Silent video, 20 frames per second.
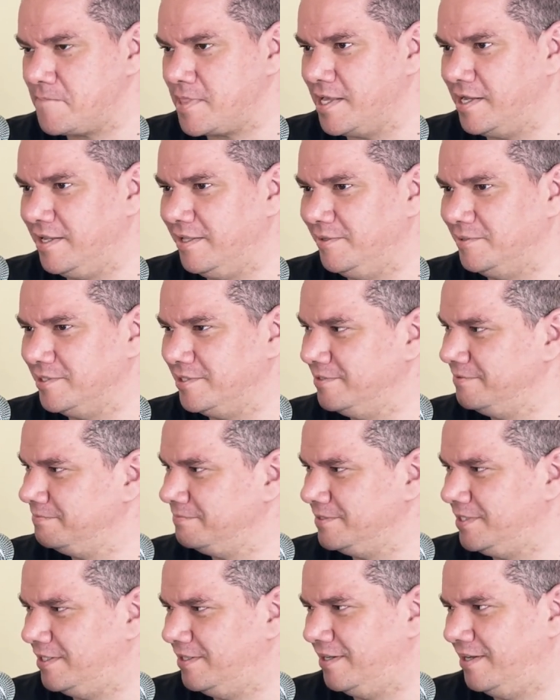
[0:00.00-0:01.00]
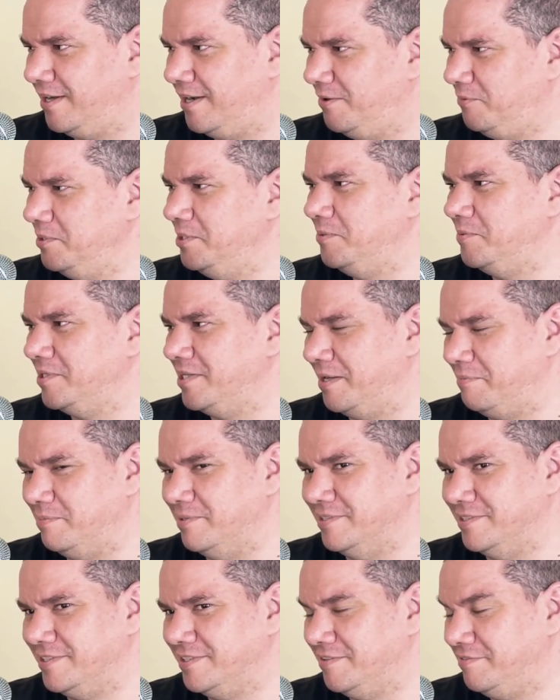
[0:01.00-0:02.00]
And I thought, I wonder what
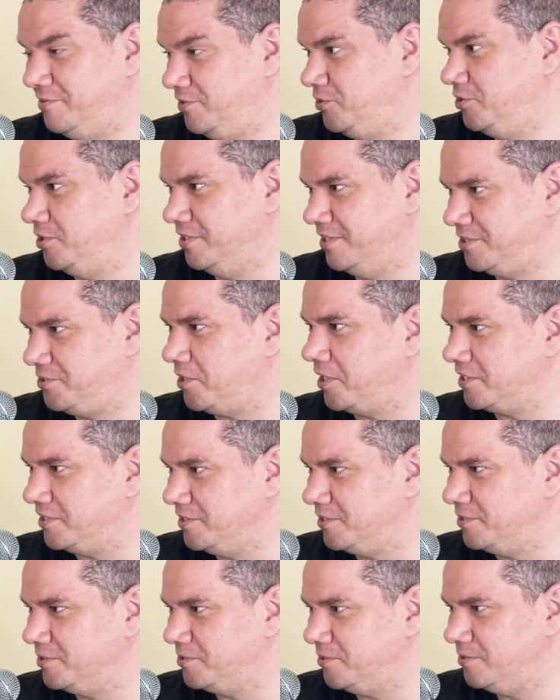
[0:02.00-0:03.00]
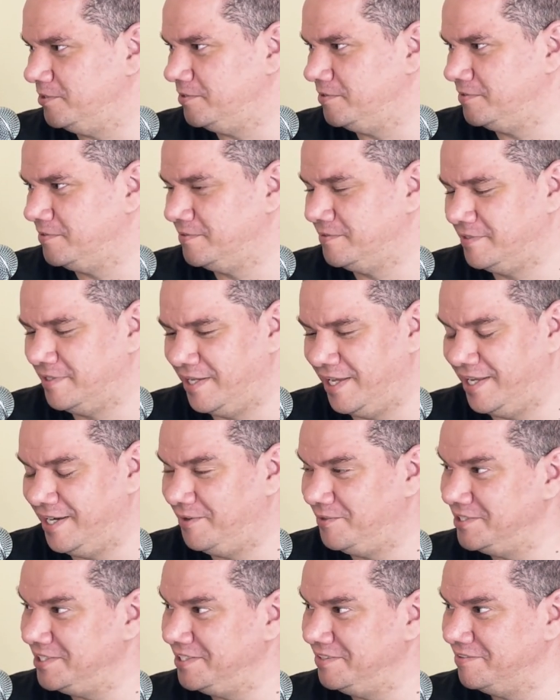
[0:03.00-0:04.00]
happens if you turn the traction control off. And
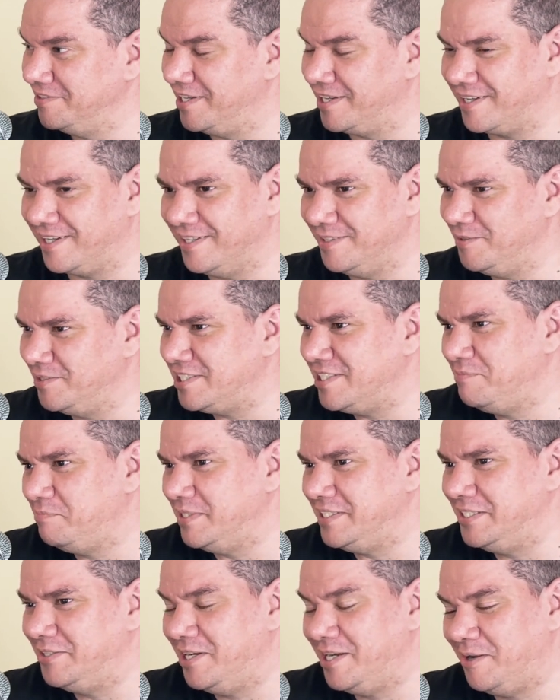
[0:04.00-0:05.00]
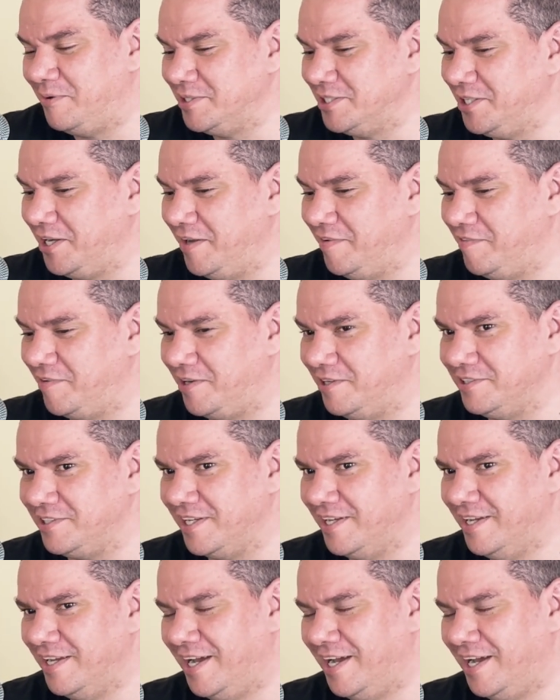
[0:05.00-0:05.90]
I wasn't even it wasn't a busy road. I wasn't going fast.